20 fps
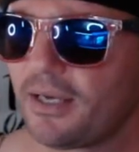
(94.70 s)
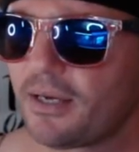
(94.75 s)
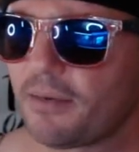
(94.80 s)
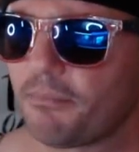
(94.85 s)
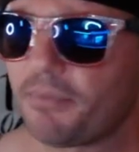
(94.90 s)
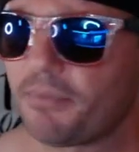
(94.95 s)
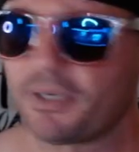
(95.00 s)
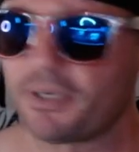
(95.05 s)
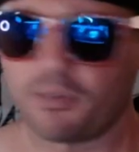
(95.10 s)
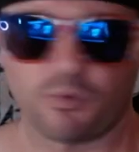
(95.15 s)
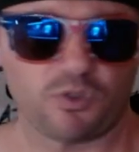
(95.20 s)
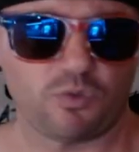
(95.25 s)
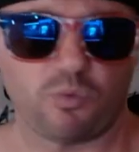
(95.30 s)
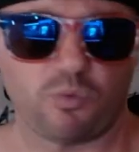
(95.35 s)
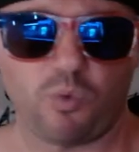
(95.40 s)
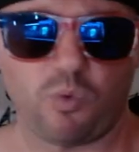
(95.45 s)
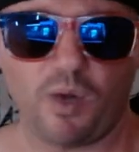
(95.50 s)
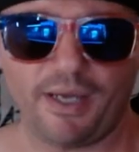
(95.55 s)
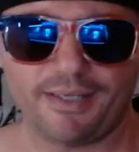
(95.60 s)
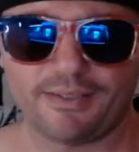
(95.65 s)
But it was
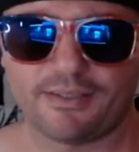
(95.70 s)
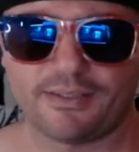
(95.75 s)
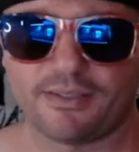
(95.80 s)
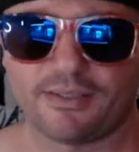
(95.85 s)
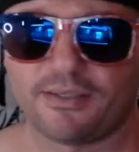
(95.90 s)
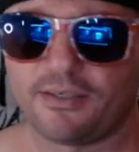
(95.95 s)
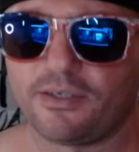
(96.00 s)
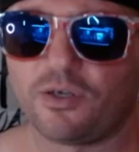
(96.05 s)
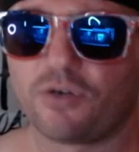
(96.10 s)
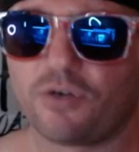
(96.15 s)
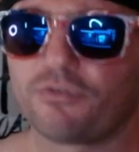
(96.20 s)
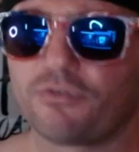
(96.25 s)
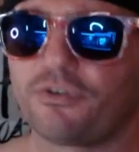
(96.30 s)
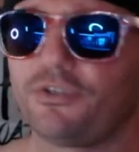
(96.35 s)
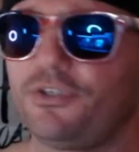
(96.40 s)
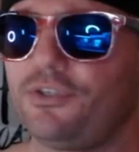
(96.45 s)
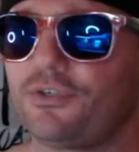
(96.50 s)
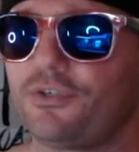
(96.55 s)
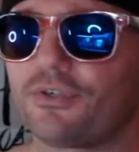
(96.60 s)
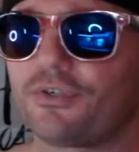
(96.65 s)
white. And over in
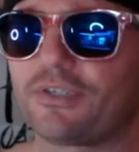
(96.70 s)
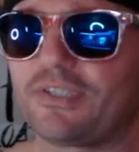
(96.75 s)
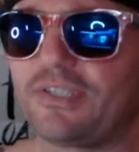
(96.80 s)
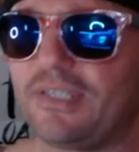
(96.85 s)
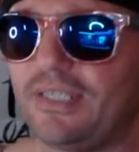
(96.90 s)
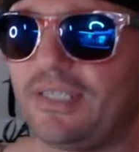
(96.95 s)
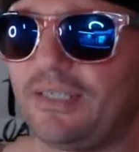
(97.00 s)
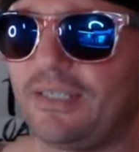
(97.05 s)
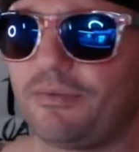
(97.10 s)
New York City,